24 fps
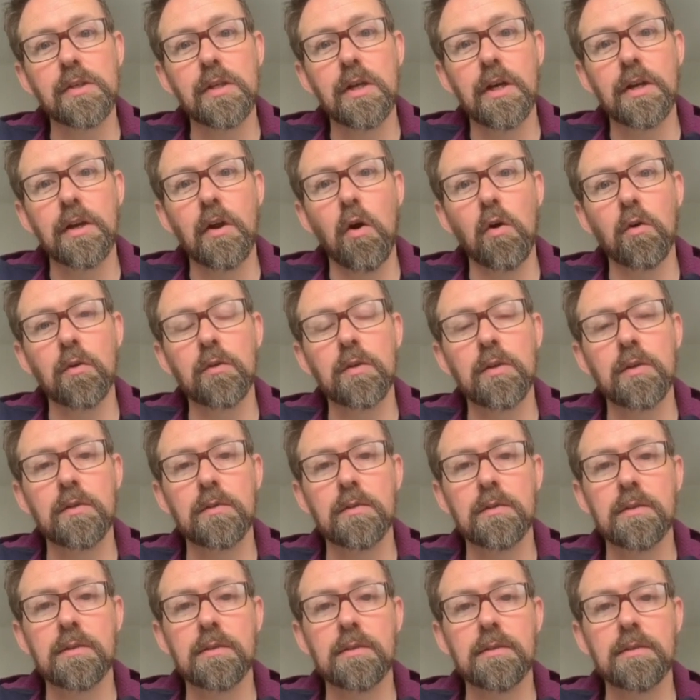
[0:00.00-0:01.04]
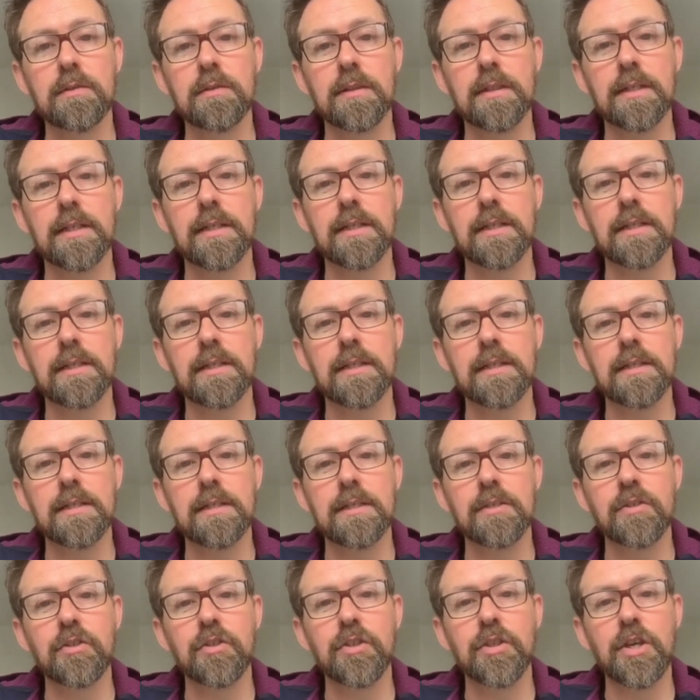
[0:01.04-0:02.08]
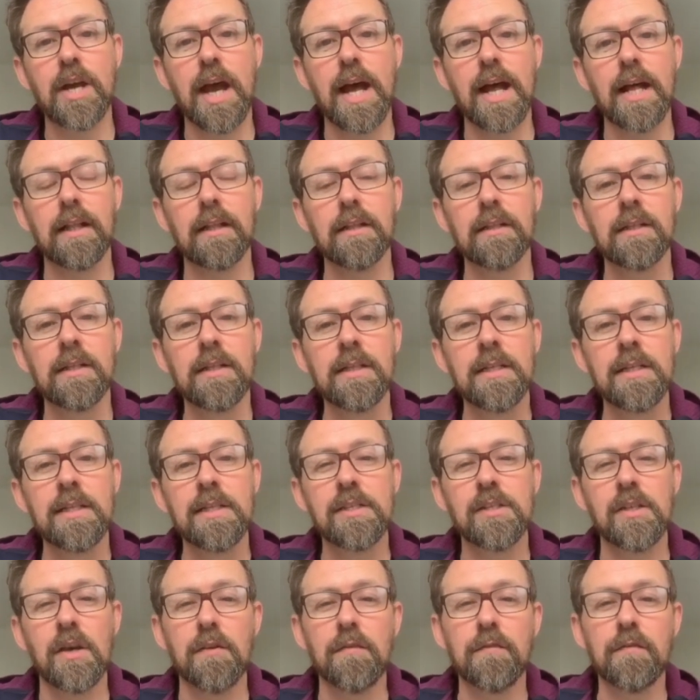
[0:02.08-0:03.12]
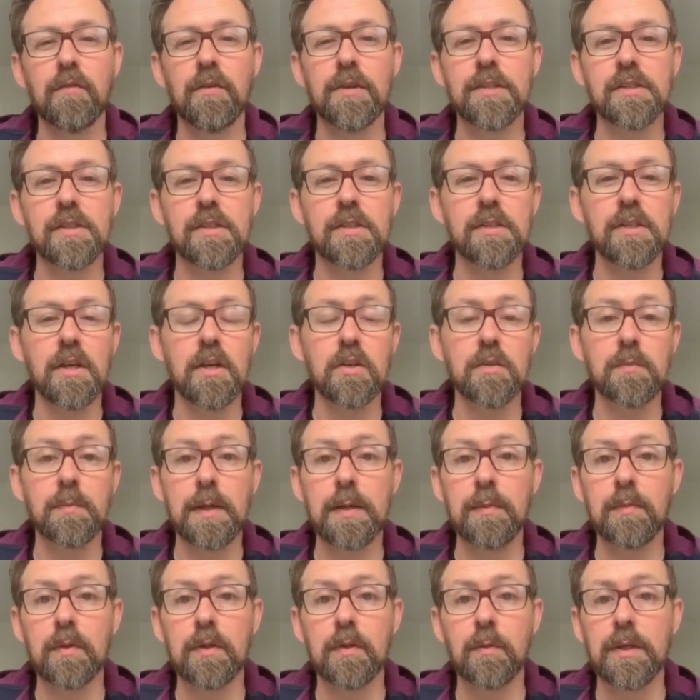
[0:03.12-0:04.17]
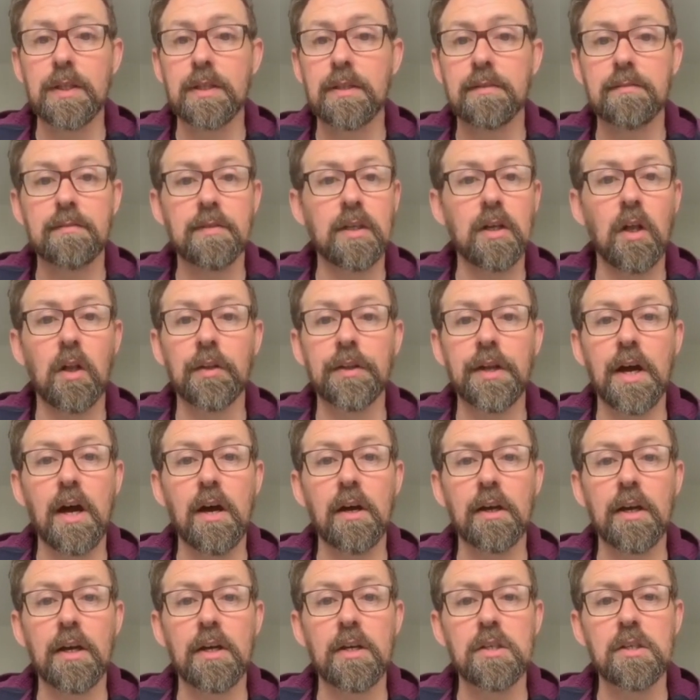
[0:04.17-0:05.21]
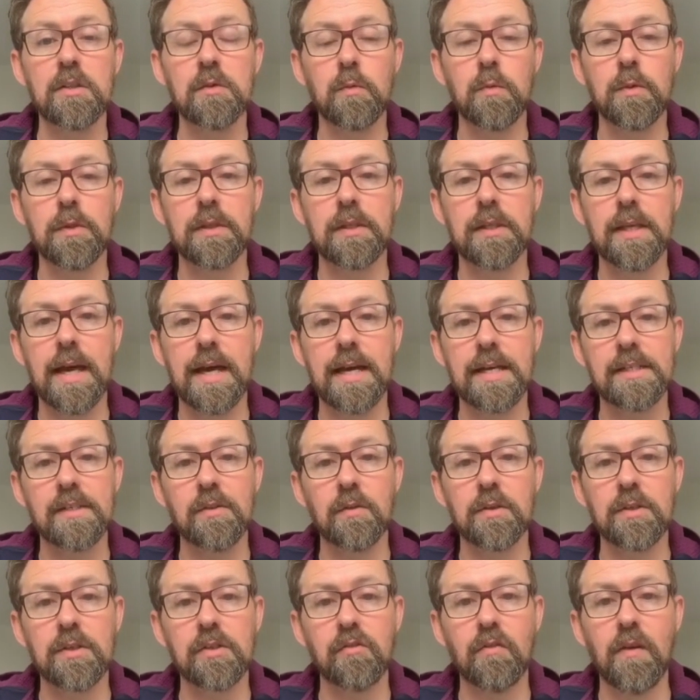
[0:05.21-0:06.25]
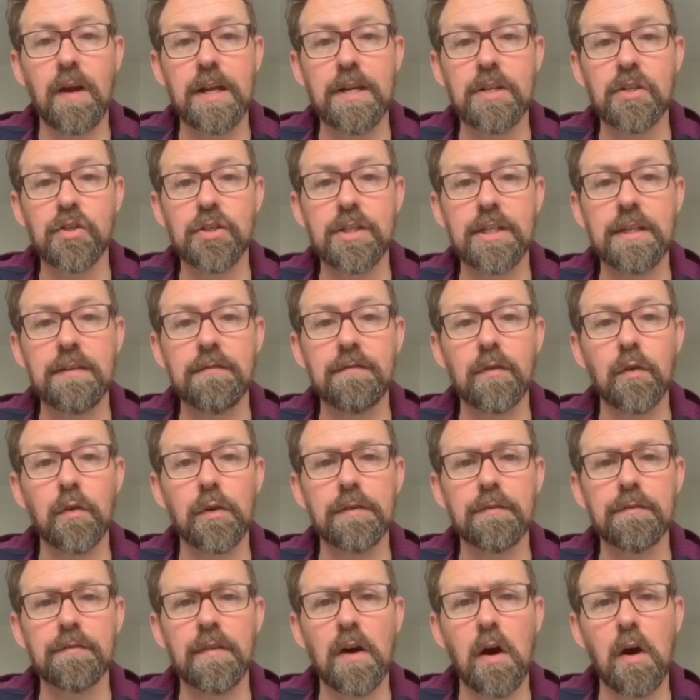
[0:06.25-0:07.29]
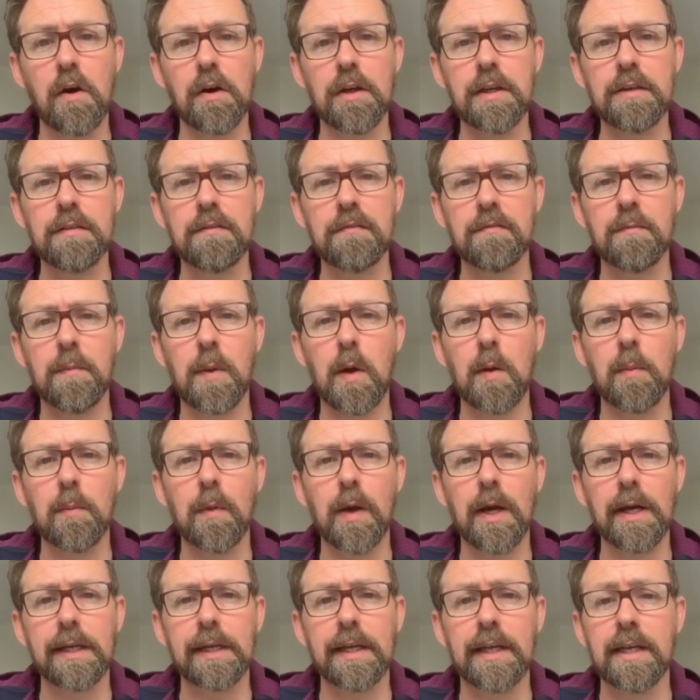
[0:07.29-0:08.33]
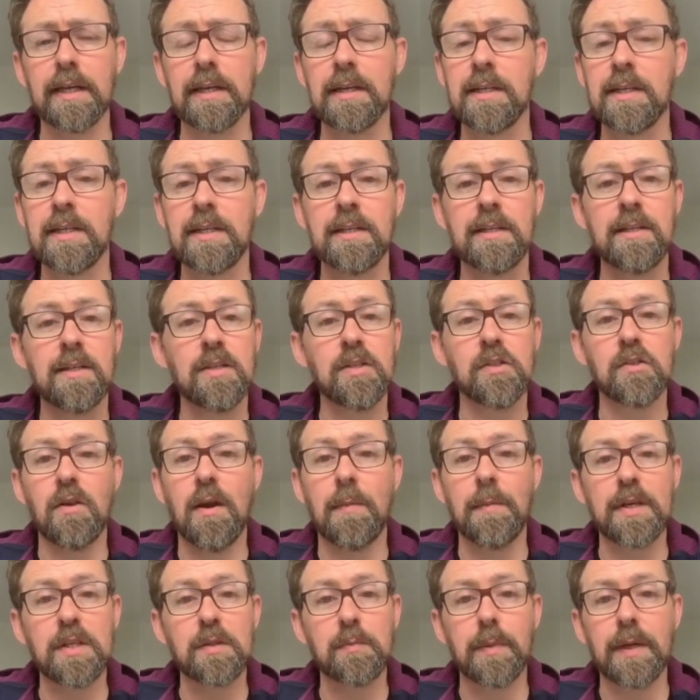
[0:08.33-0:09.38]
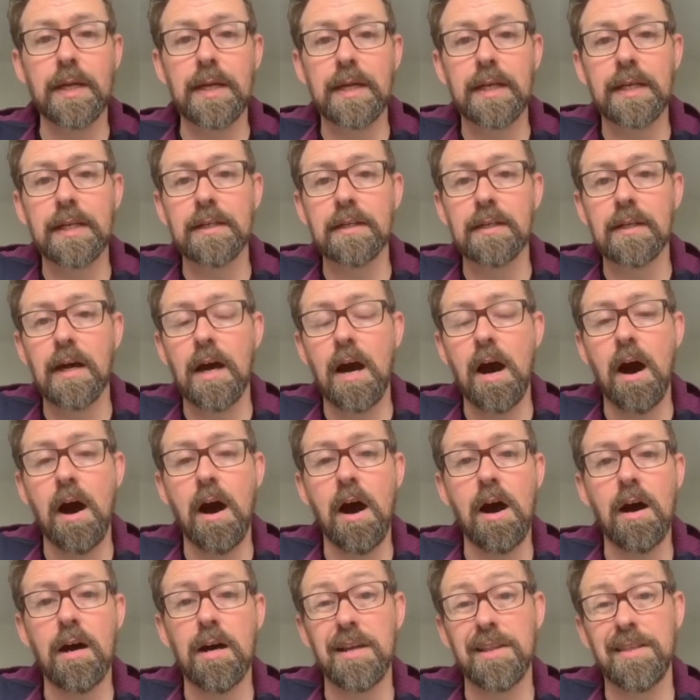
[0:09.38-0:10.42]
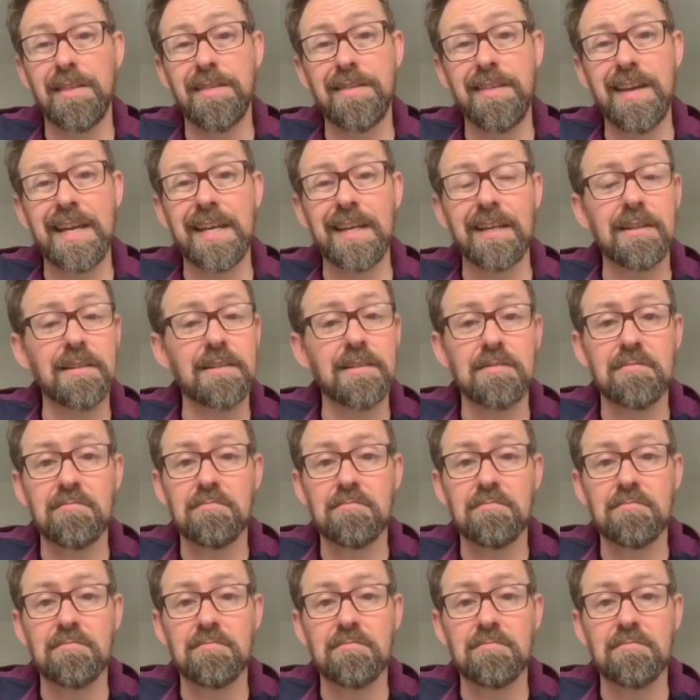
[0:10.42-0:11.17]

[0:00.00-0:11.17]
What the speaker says: an odd shell, so for instance those people with Colnagos with their sort of strange T45 bottom bracket, Ceramic Speed are, I think,